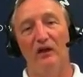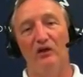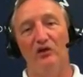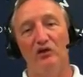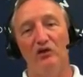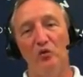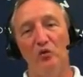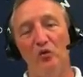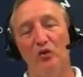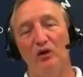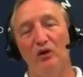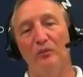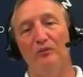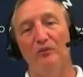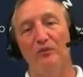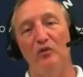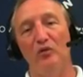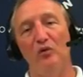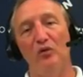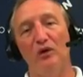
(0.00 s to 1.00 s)
you want
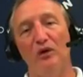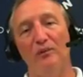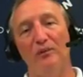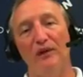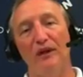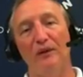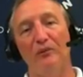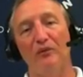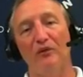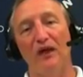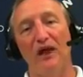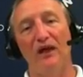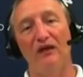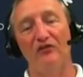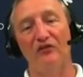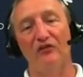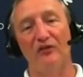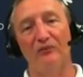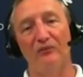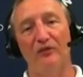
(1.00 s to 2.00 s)
to be able to have
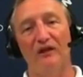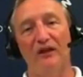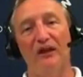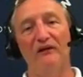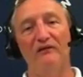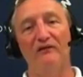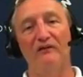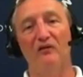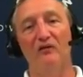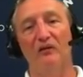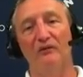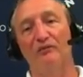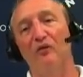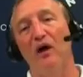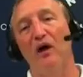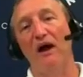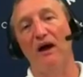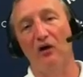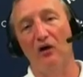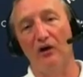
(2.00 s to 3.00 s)
some level of
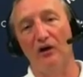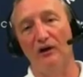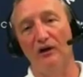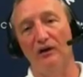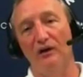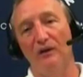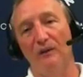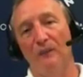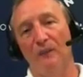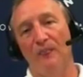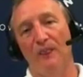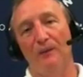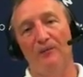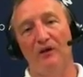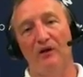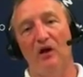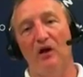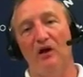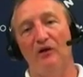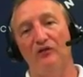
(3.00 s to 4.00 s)
priority,
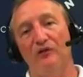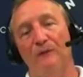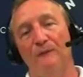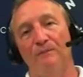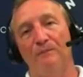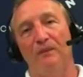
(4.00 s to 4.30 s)
because